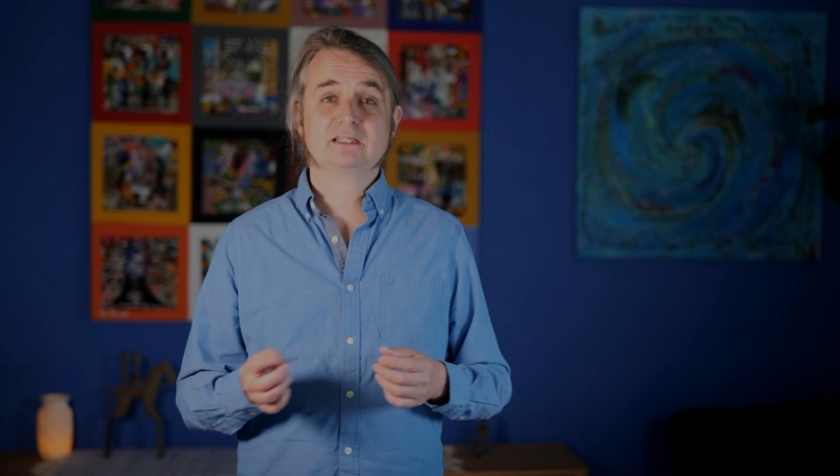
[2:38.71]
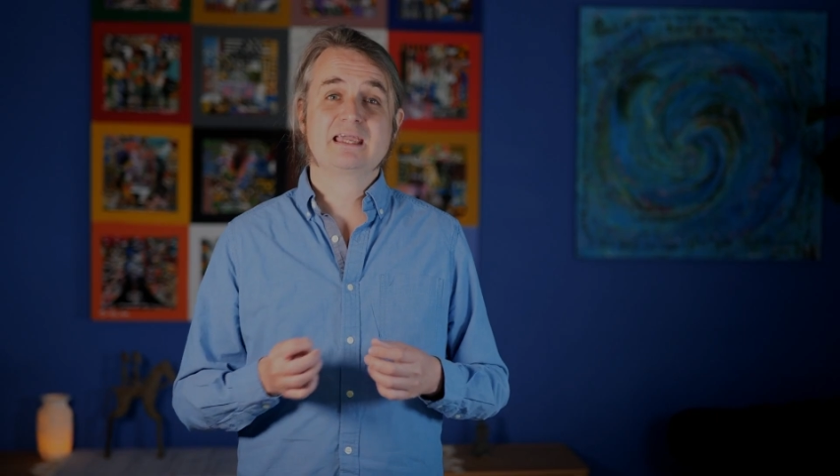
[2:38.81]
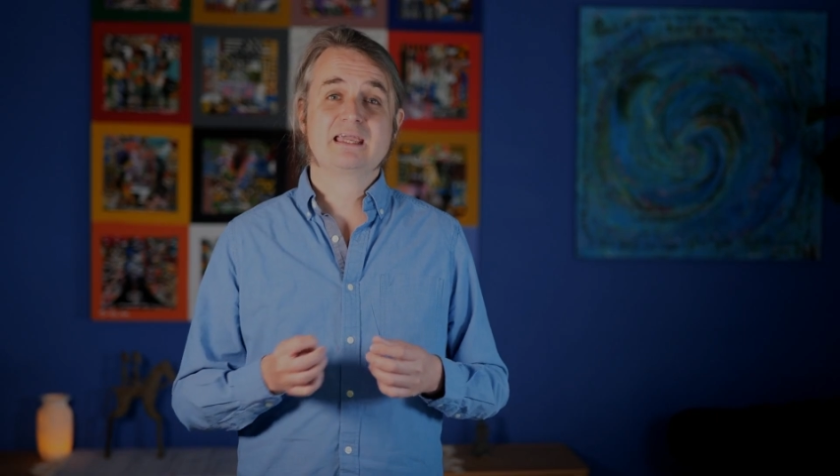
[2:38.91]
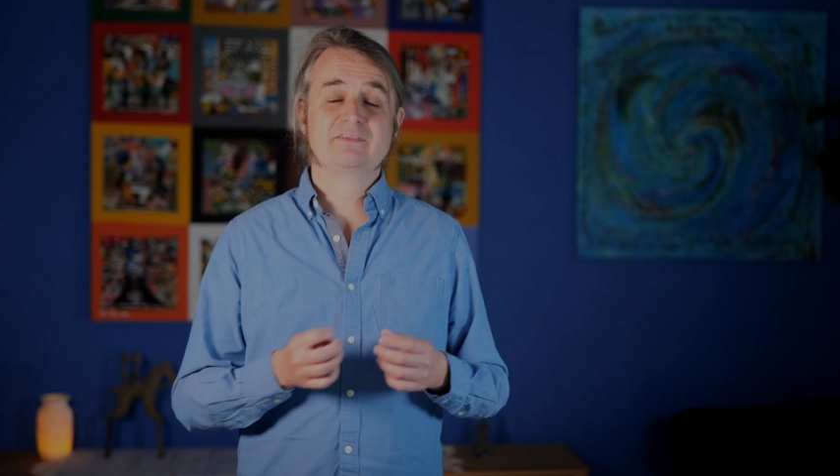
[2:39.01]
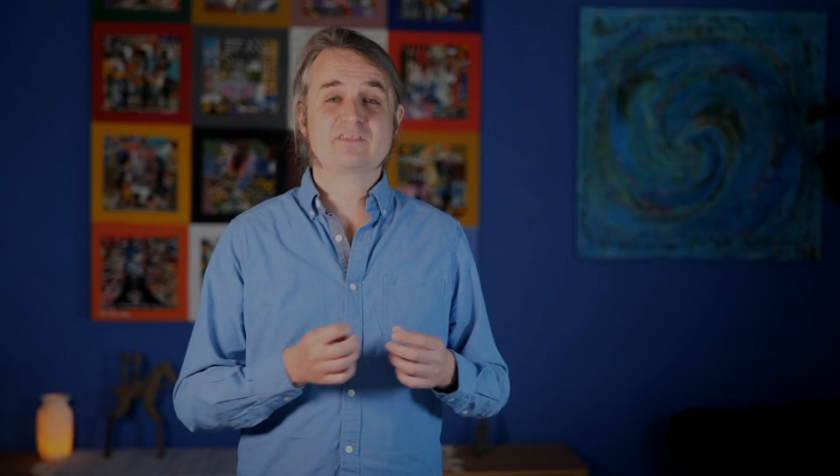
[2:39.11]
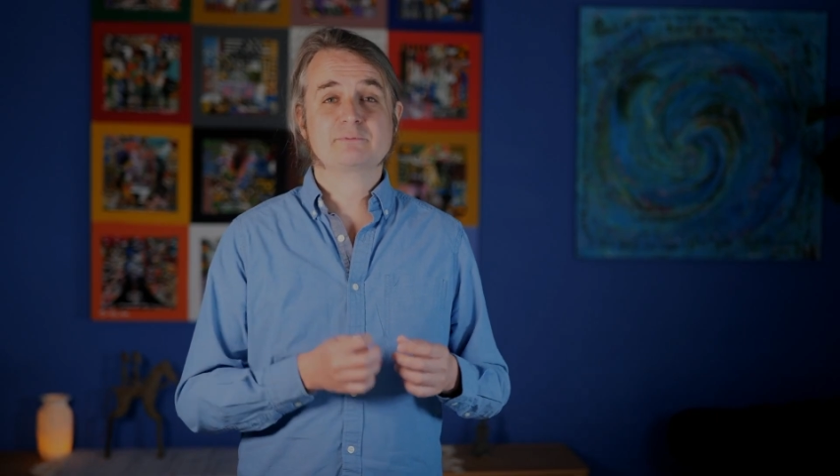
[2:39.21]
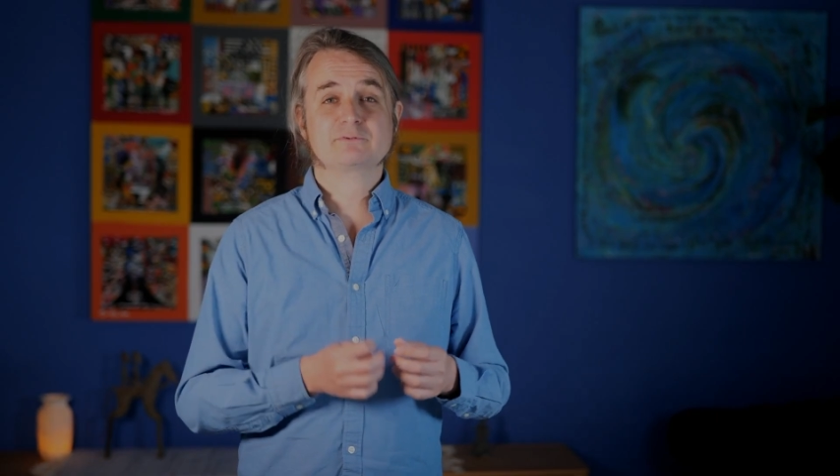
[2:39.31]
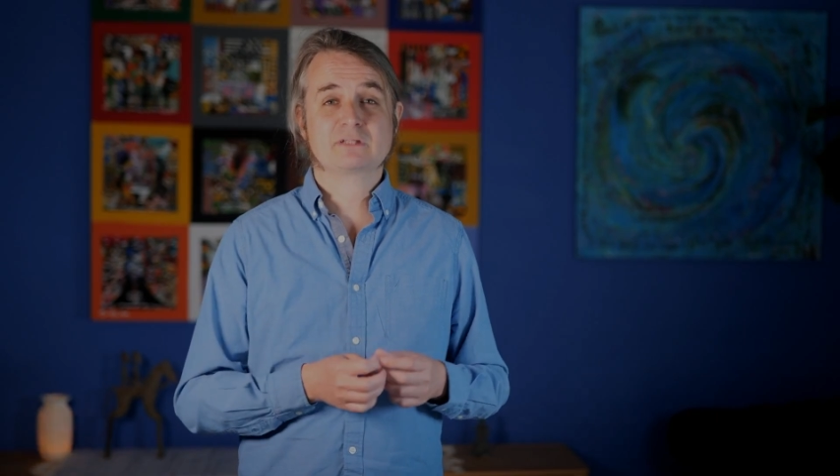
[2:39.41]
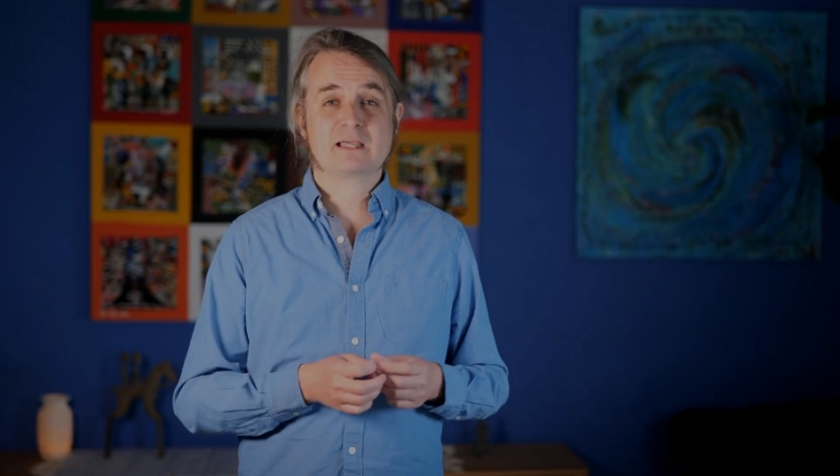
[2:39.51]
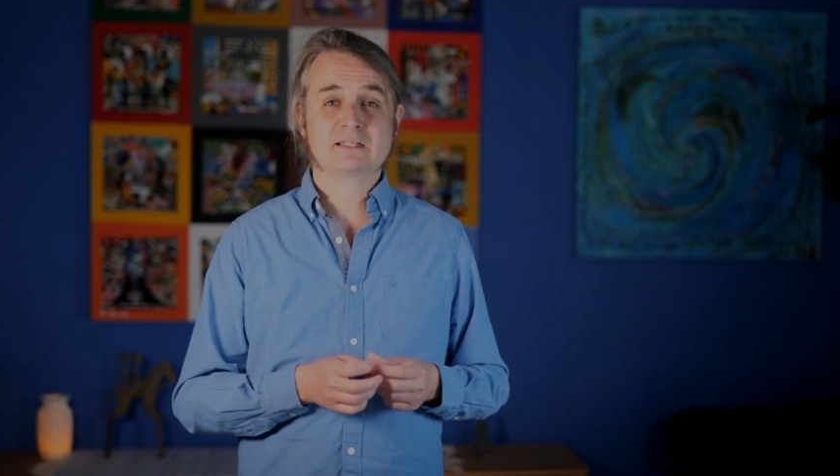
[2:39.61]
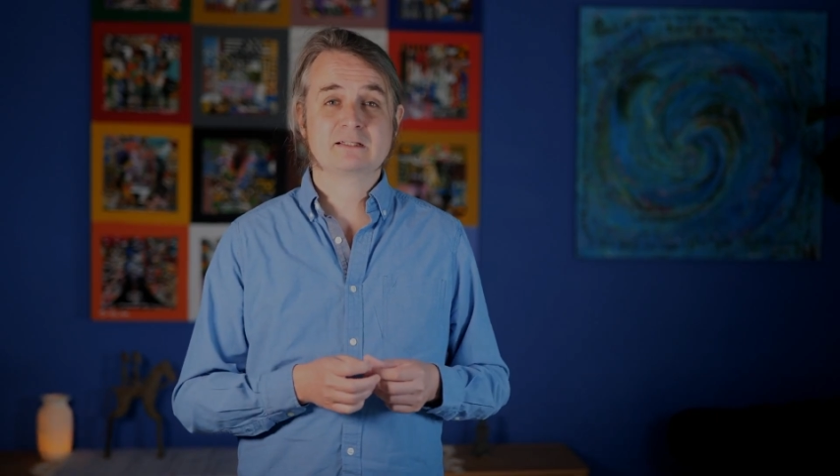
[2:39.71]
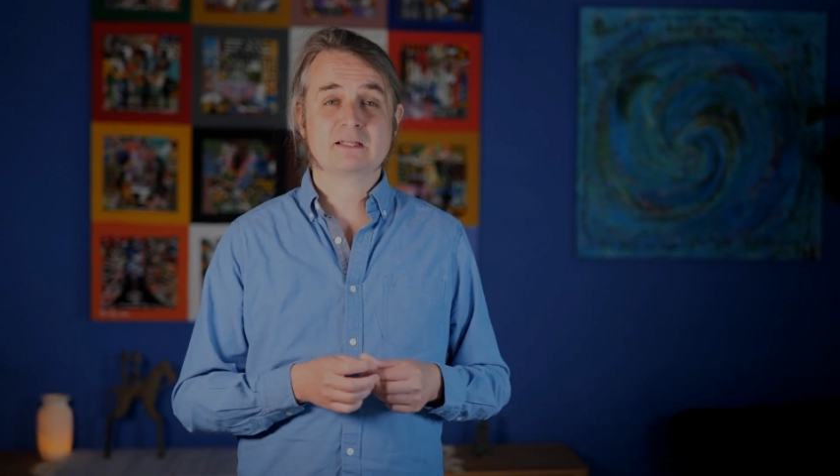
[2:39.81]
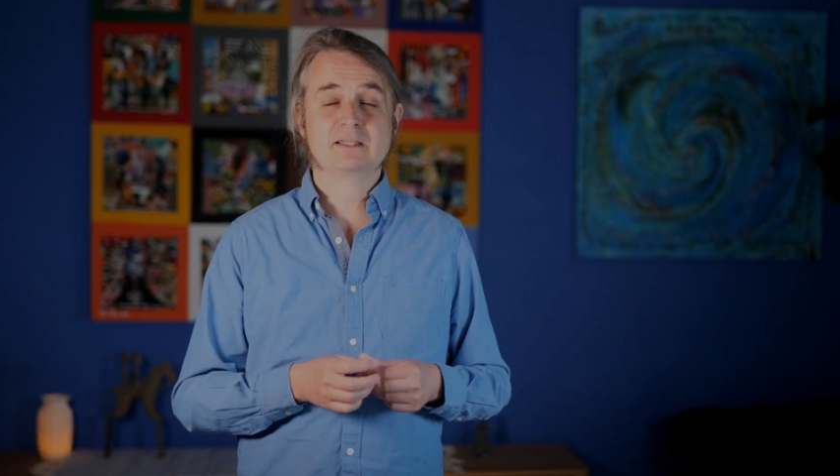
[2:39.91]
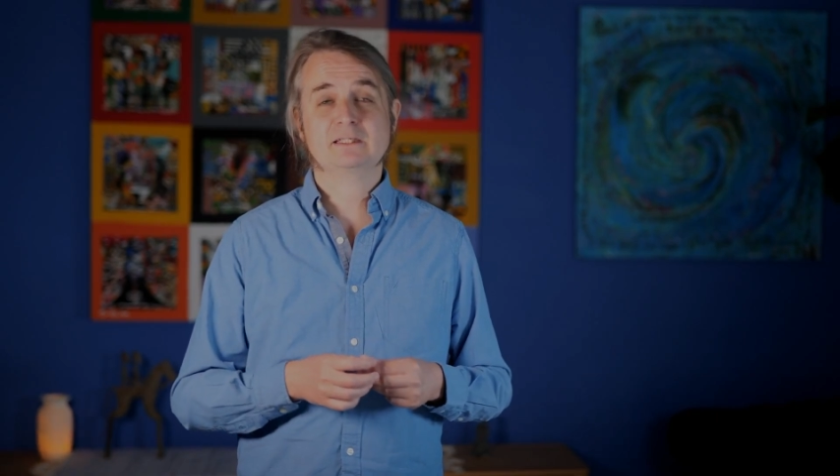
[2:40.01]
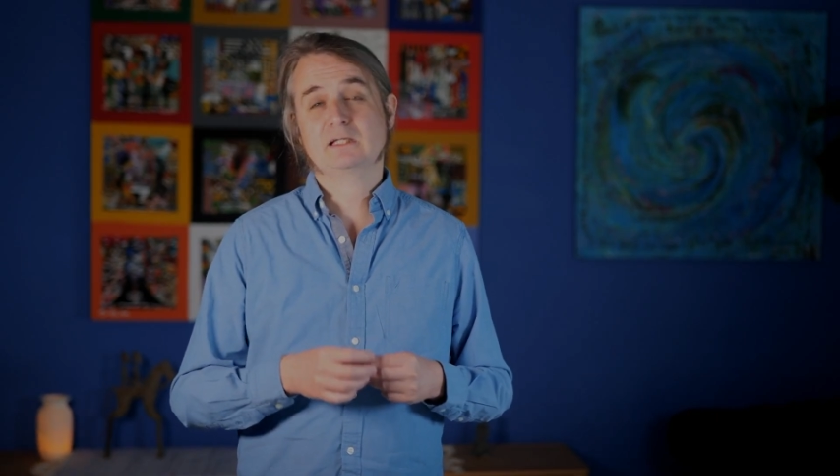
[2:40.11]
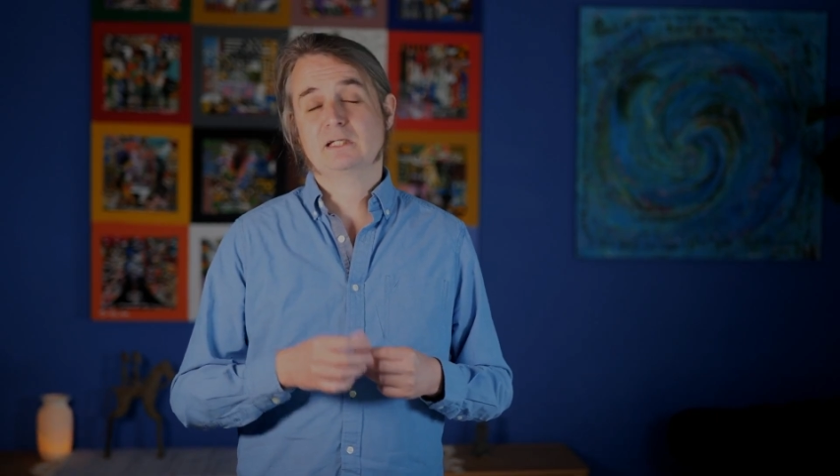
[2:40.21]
exception handling,